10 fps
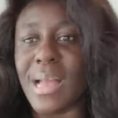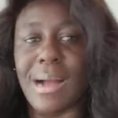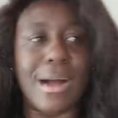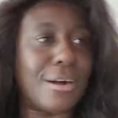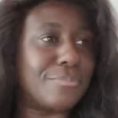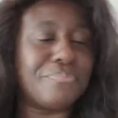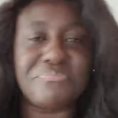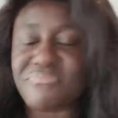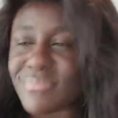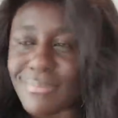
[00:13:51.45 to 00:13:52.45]

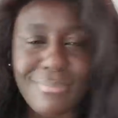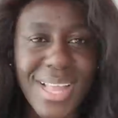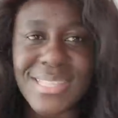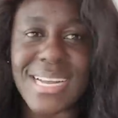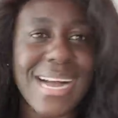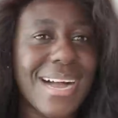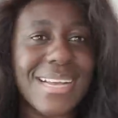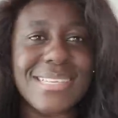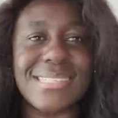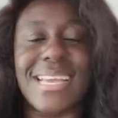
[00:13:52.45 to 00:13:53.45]
Um, the
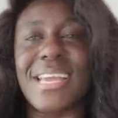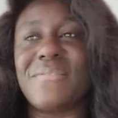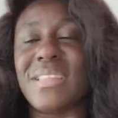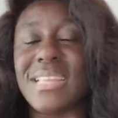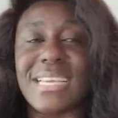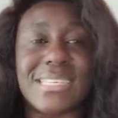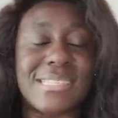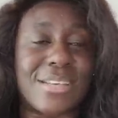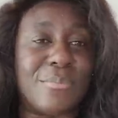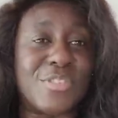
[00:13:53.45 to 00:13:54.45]
guys, they gave the
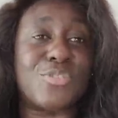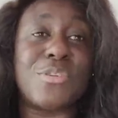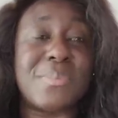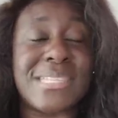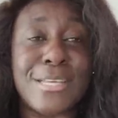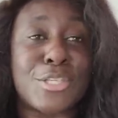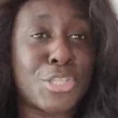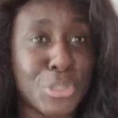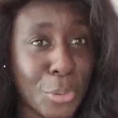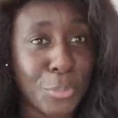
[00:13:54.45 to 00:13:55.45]
ladies um, a striptease
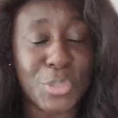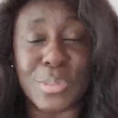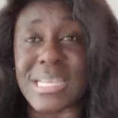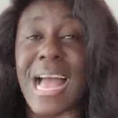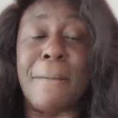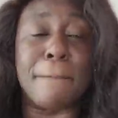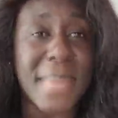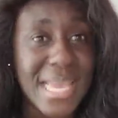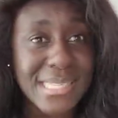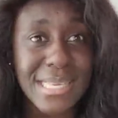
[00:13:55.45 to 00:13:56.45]
shirt which was
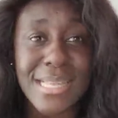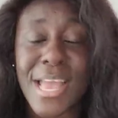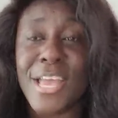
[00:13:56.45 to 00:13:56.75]
amazing.